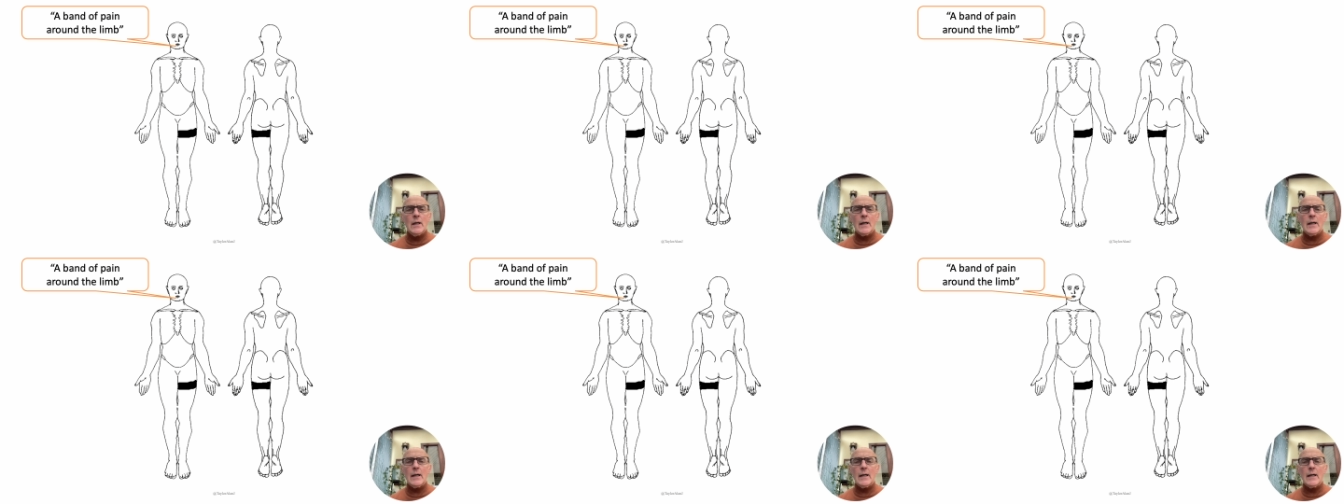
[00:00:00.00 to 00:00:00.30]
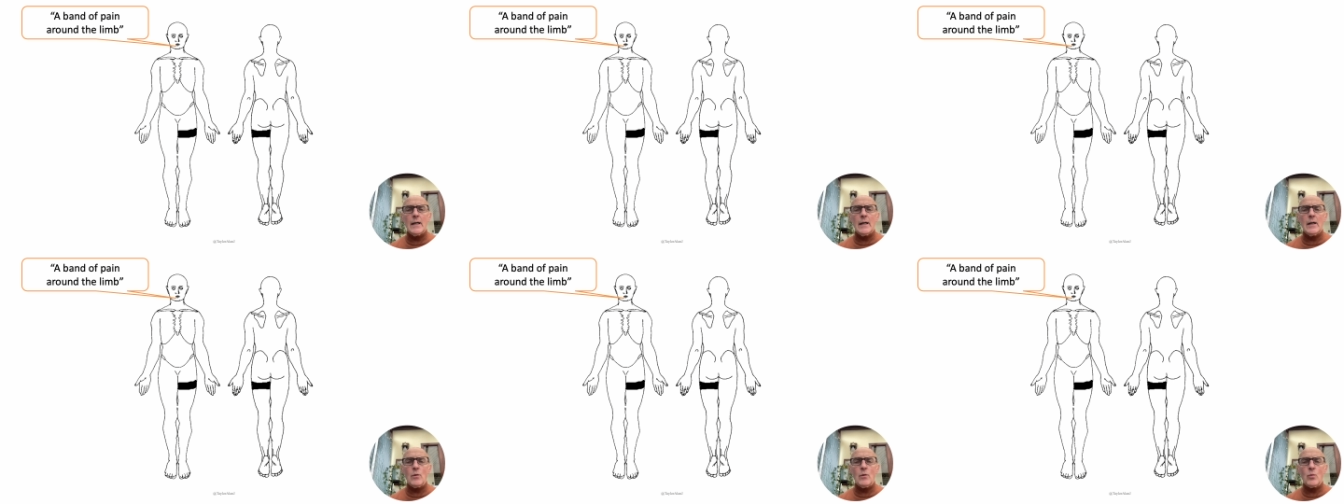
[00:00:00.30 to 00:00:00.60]

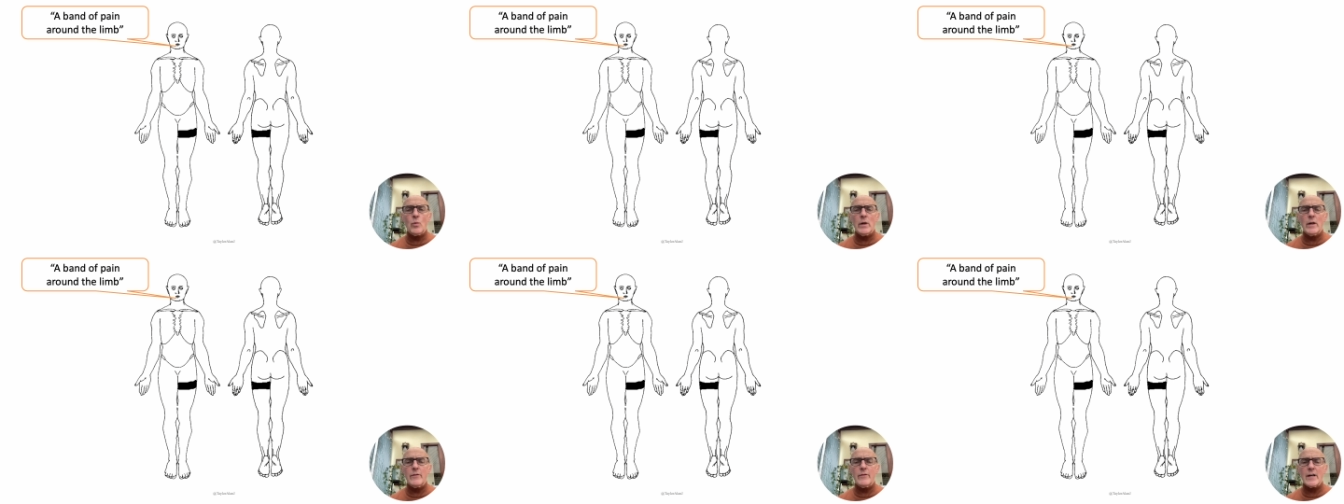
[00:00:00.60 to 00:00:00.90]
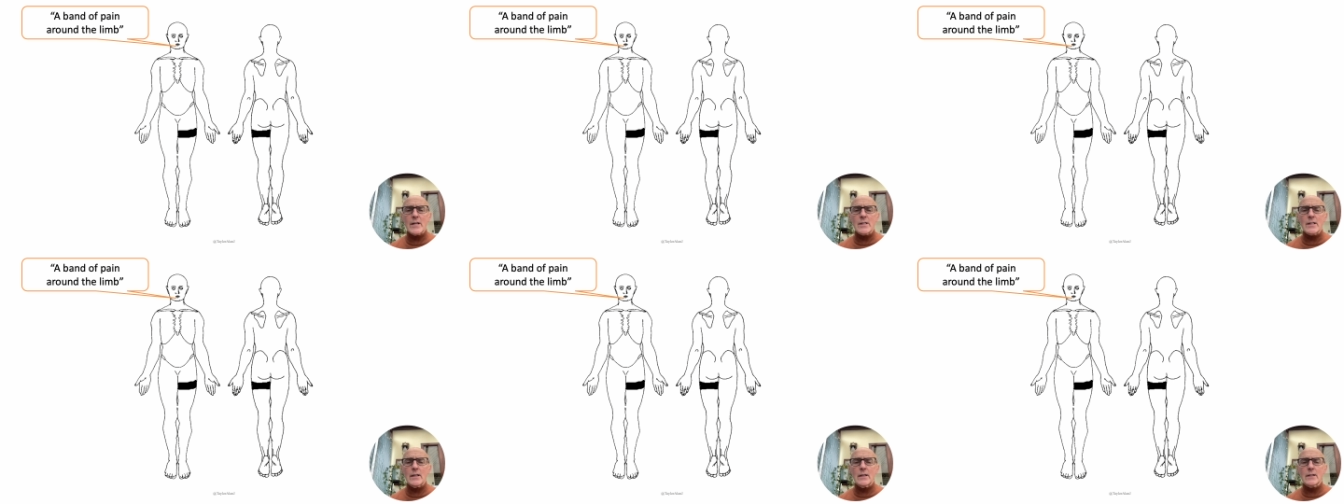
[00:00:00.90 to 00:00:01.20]
uh, where
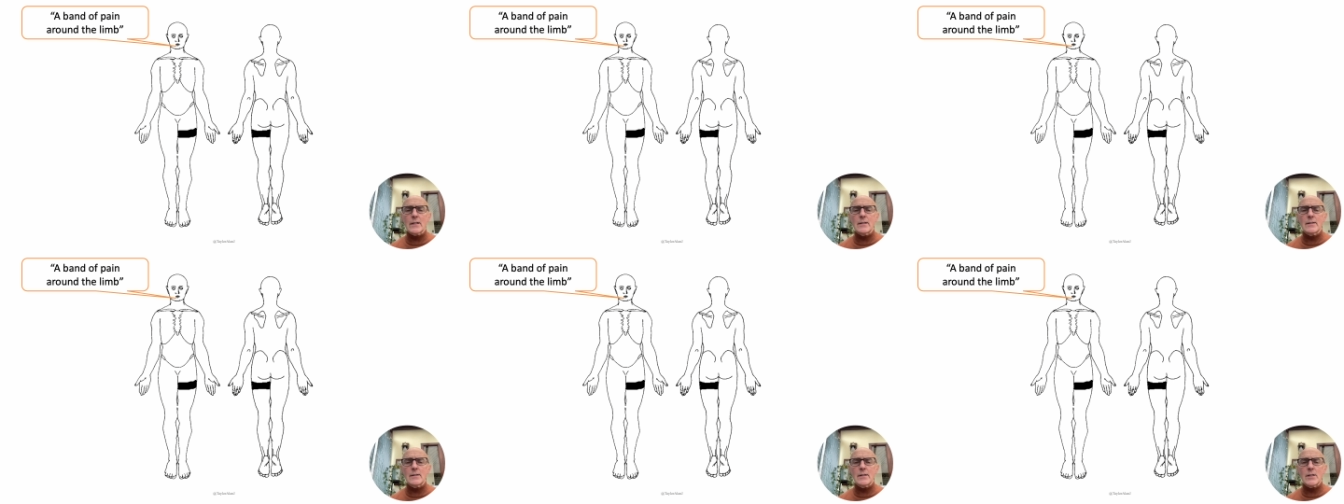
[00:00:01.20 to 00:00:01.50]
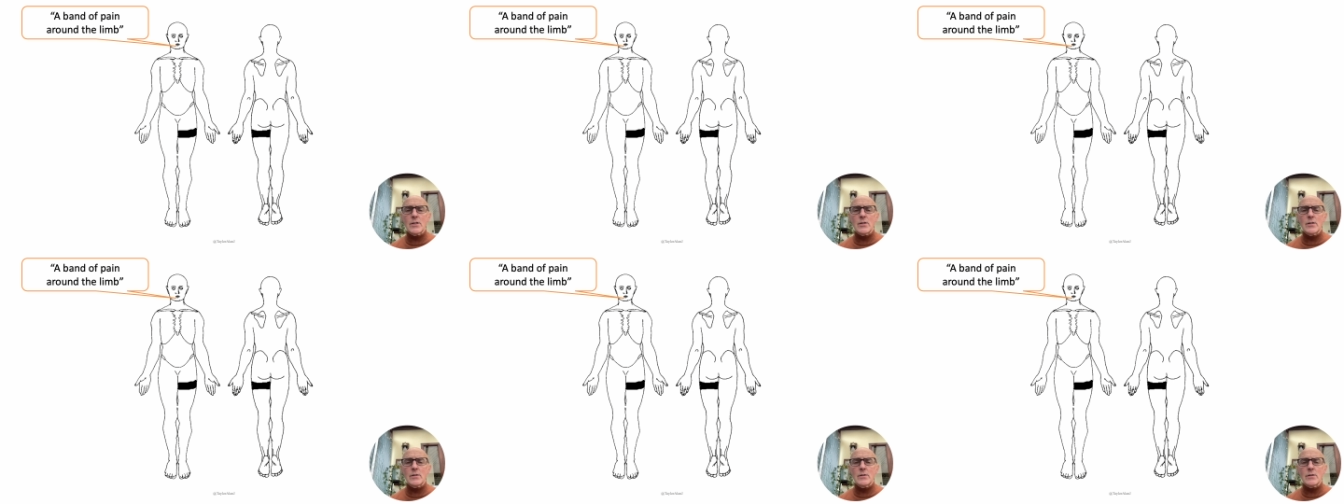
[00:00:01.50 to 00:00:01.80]
vascular
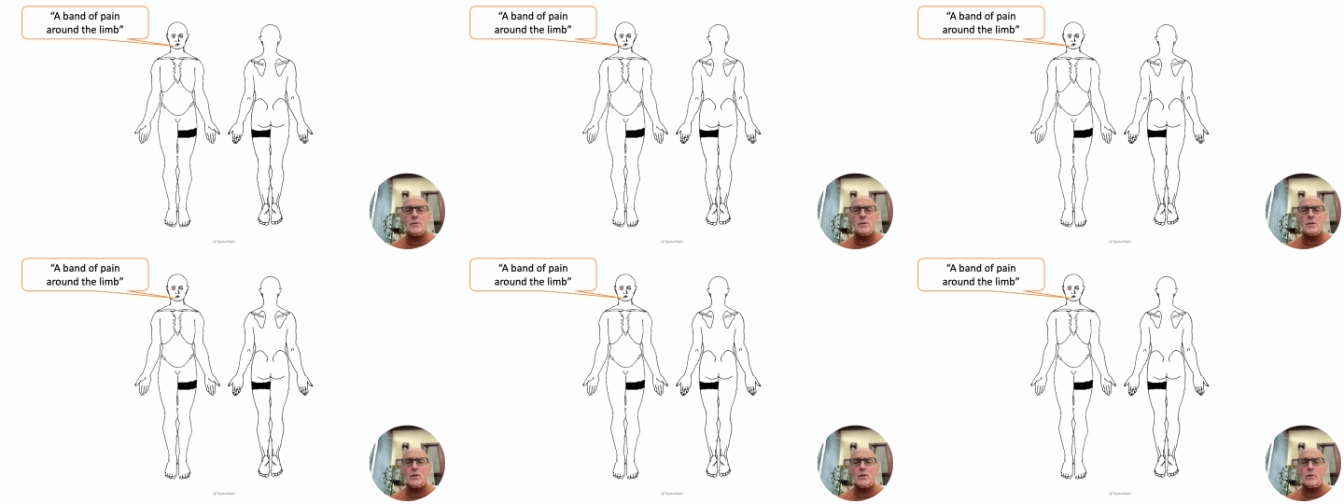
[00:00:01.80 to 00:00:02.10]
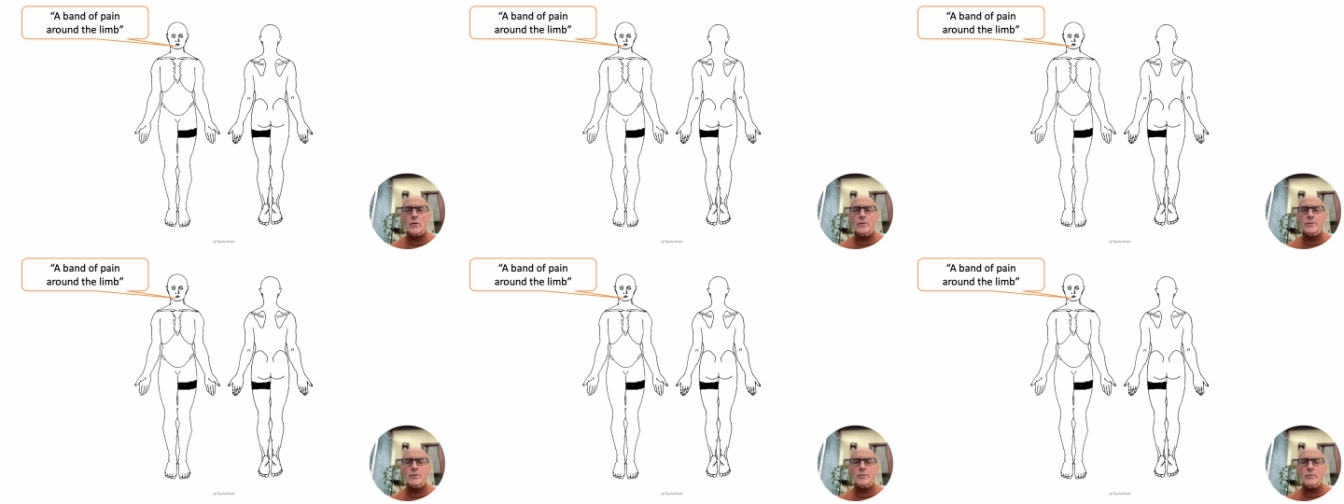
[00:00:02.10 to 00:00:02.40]
conditions are
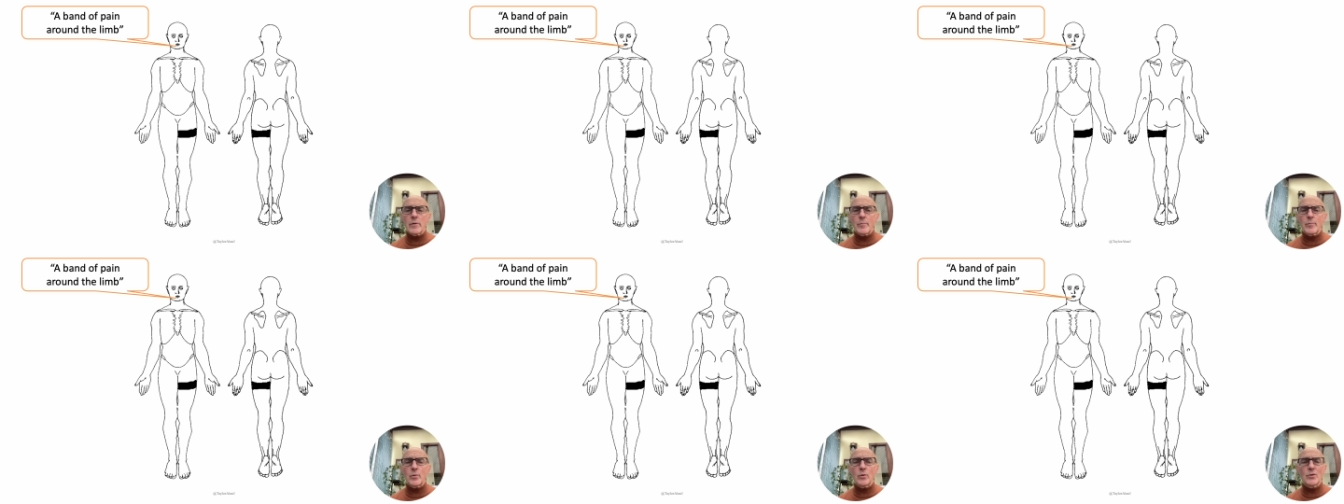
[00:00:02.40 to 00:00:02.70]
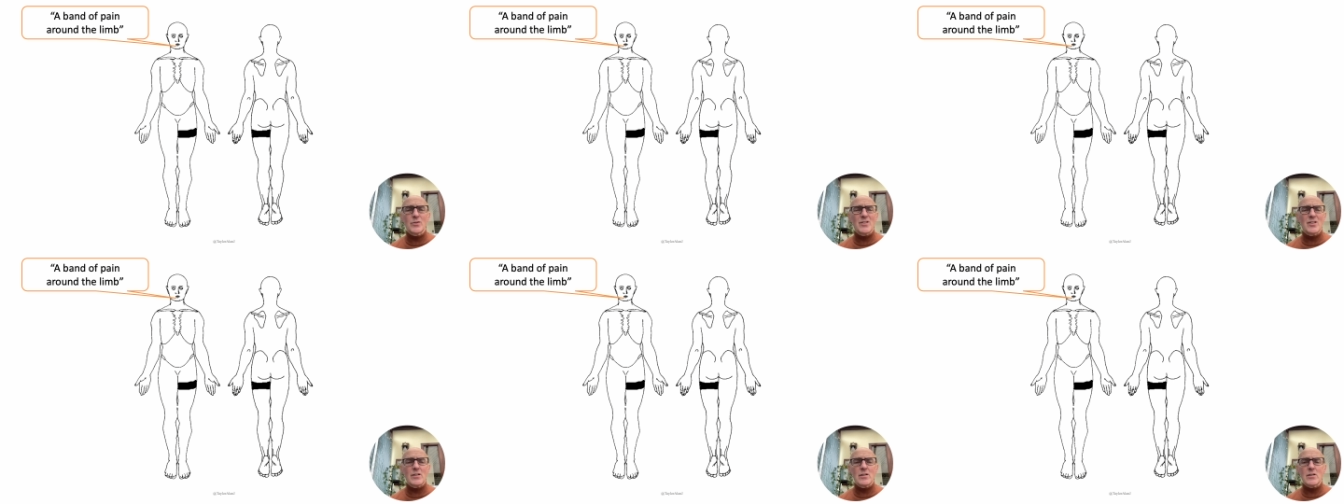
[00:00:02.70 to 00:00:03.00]
often
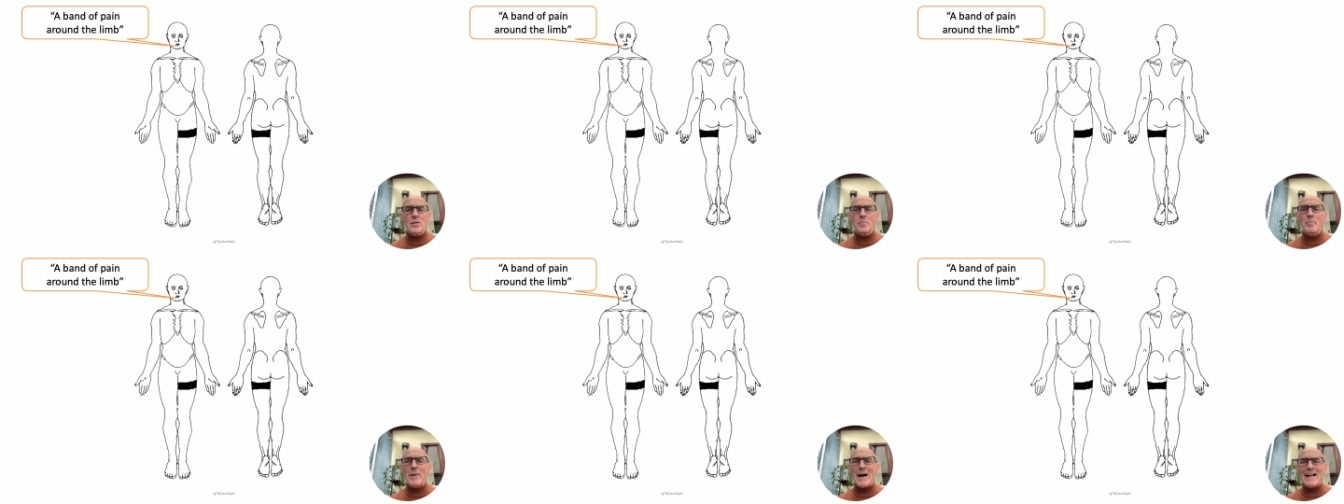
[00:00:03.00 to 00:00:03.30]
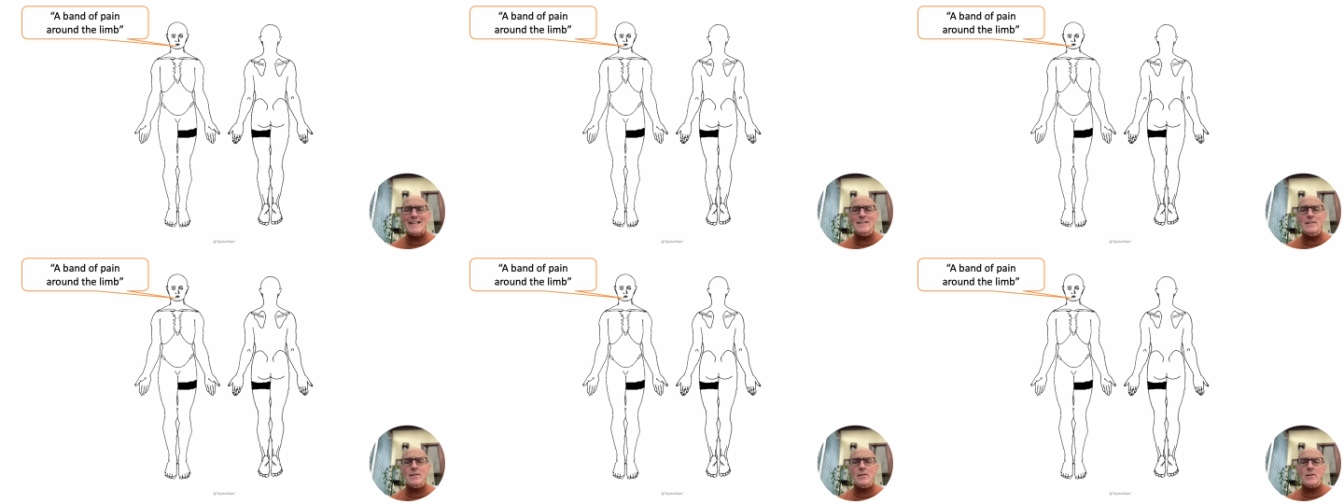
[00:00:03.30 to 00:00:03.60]
reported as
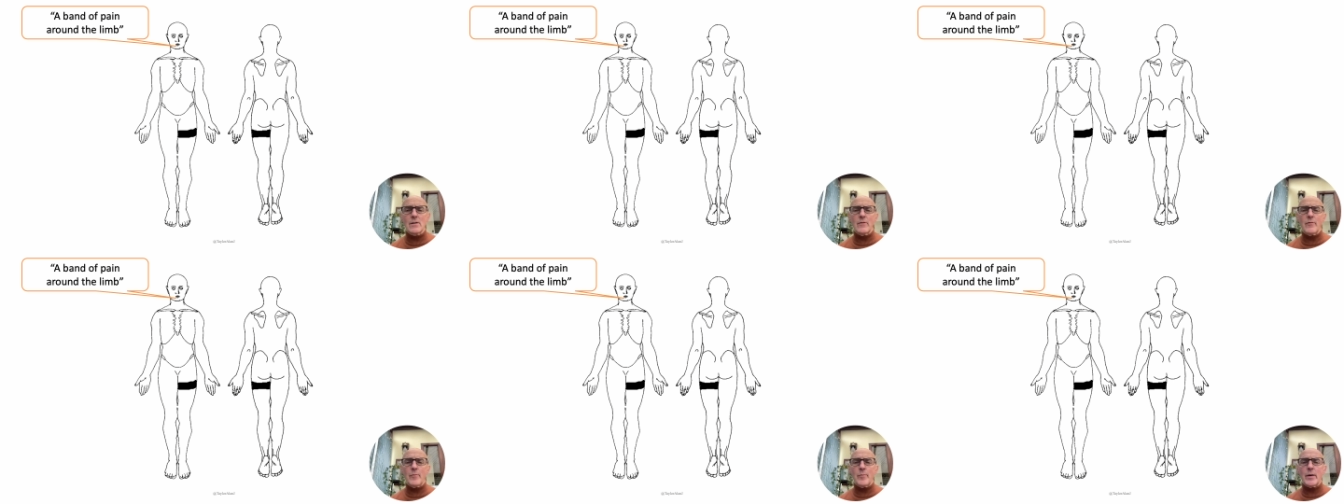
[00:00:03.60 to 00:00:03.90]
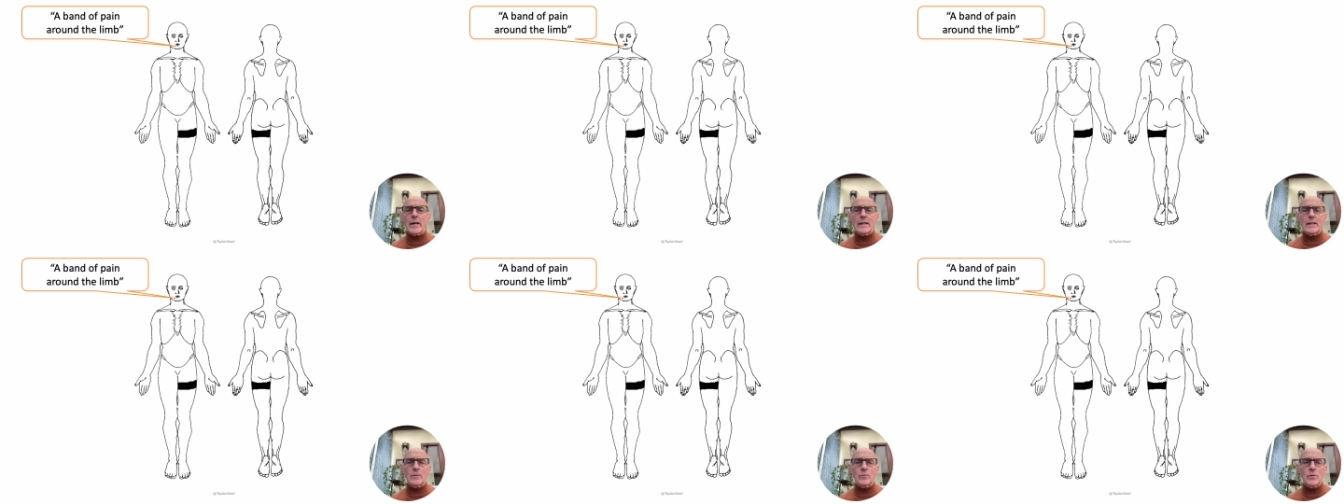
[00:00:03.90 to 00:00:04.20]
bands of
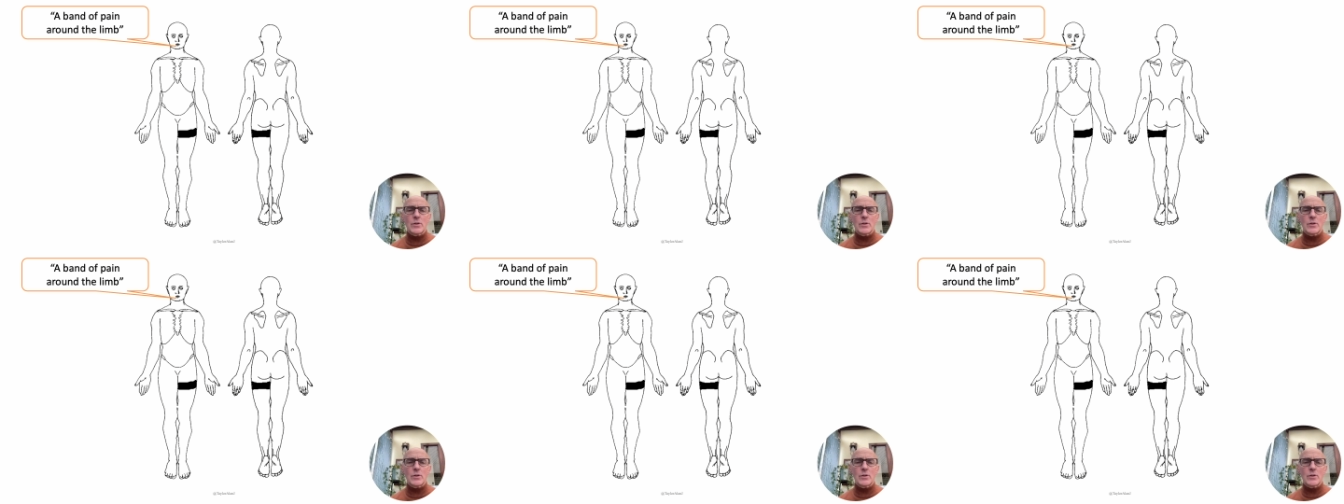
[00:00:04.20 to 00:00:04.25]
pain,